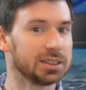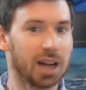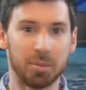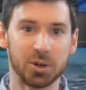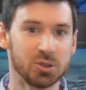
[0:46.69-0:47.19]

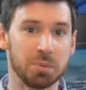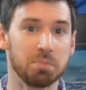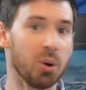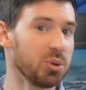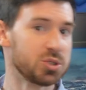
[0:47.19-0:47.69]
I've been using
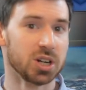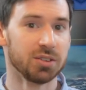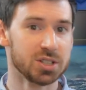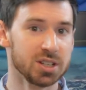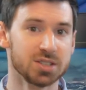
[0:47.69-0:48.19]
both
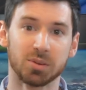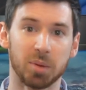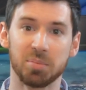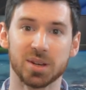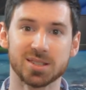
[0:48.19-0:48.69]
services for my
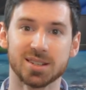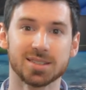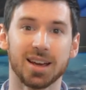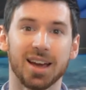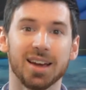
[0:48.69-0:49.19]
business
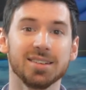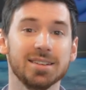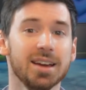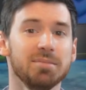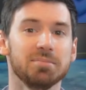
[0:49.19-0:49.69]
and
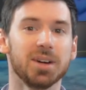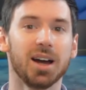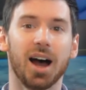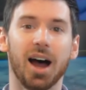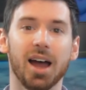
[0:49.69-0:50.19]
today
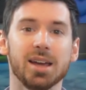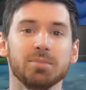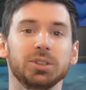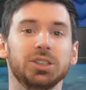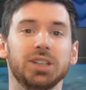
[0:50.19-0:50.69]
I am
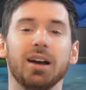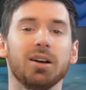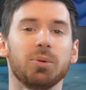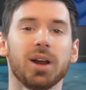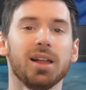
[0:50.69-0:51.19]

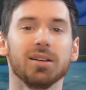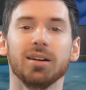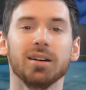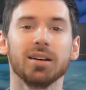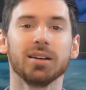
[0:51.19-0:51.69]
sharing what I
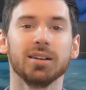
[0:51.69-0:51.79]
learned.